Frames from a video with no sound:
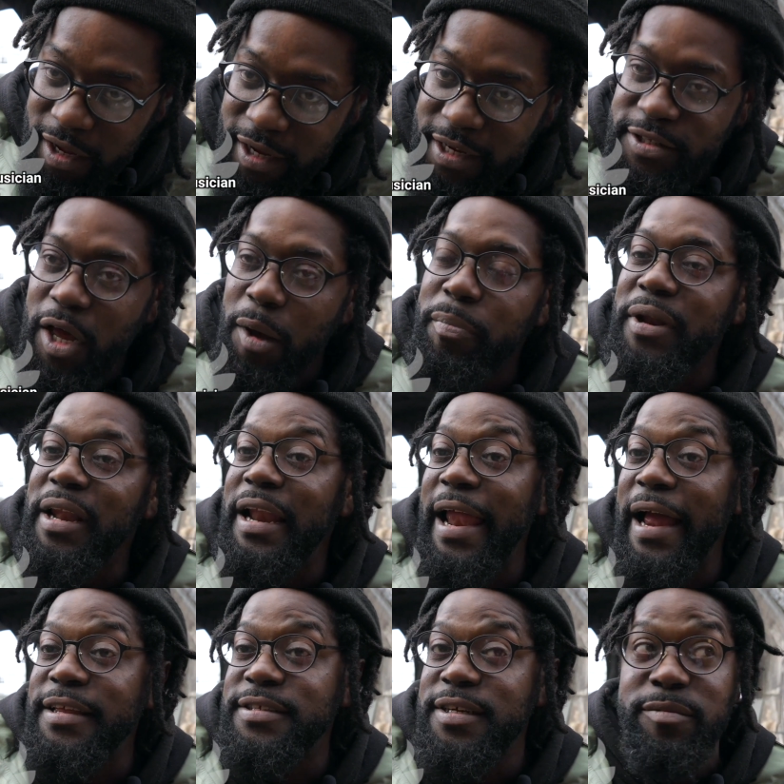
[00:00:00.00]
He's not been
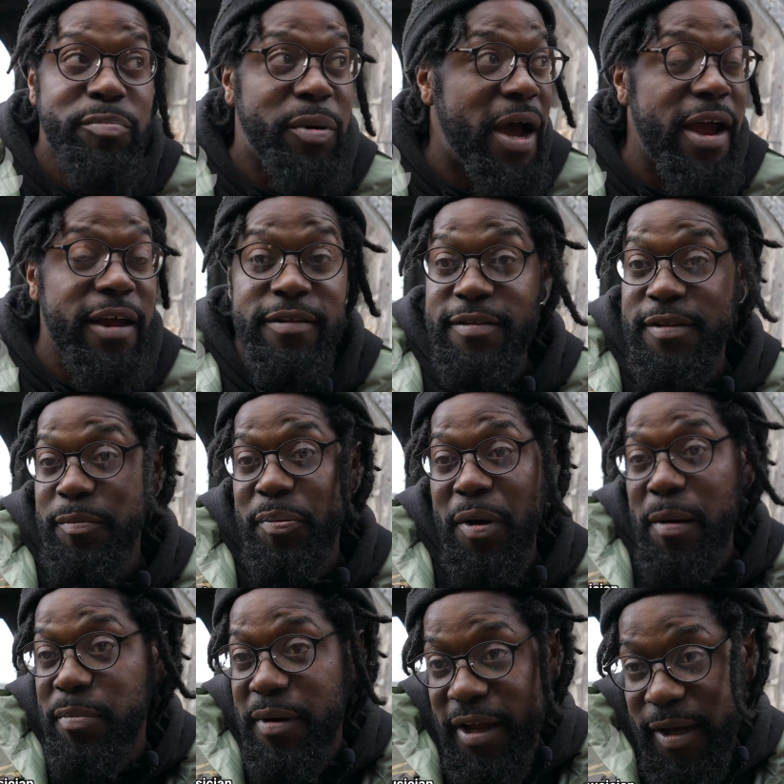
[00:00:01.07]
elected by the
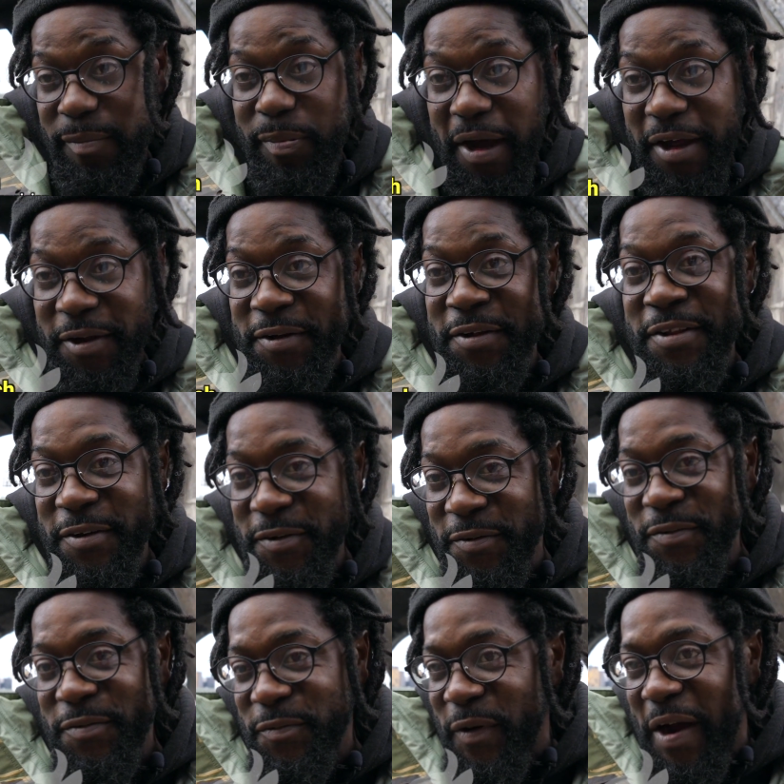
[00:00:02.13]
public, by
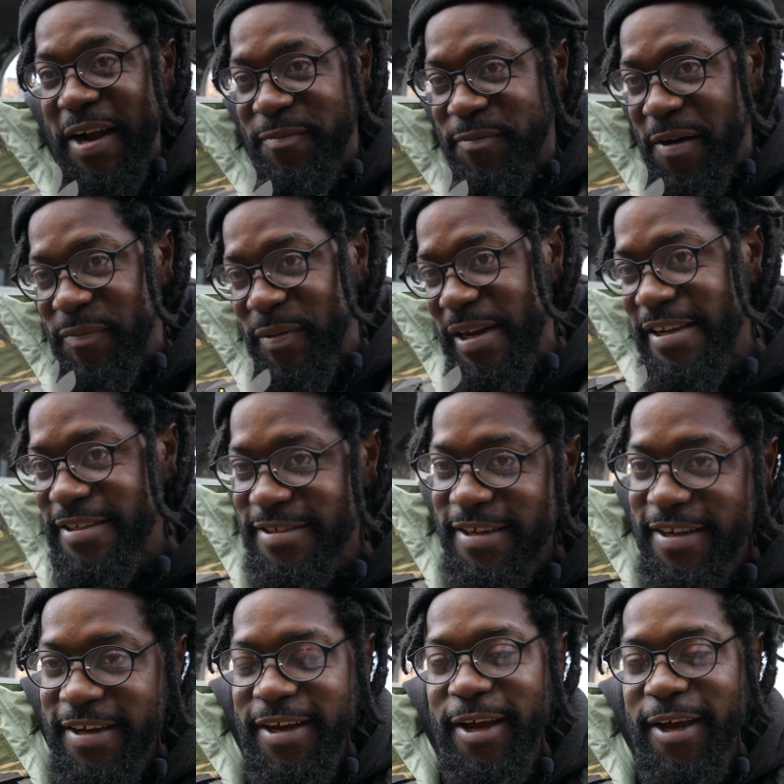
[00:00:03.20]
the populace,